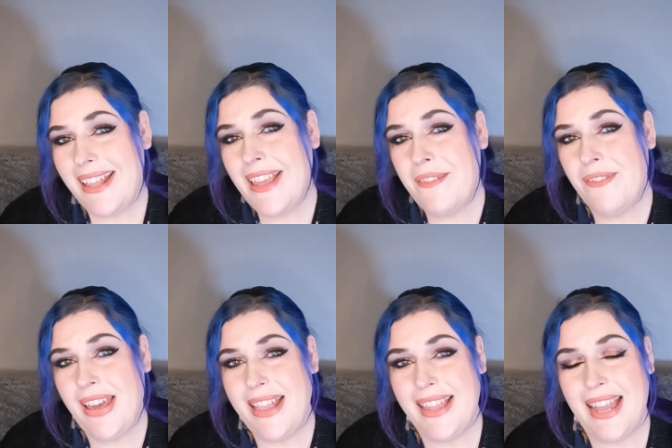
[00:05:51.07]
Don't
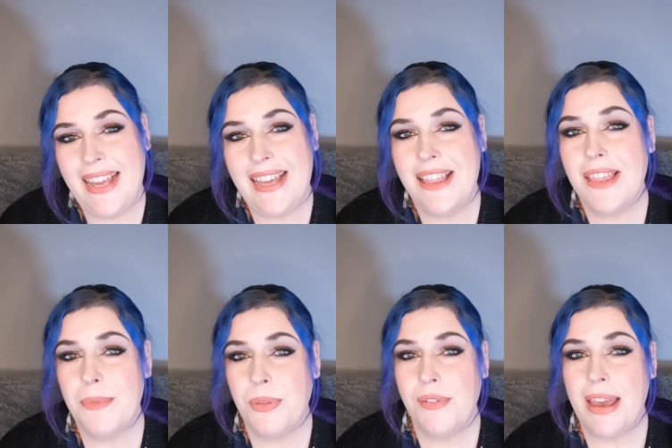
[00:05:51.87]
forget to like and
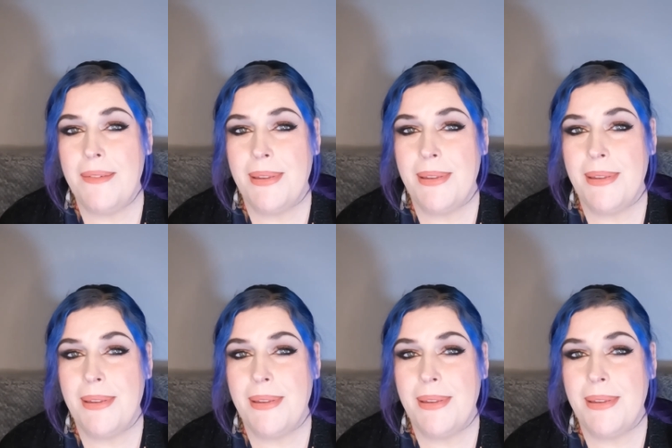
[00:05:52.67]
subscribe,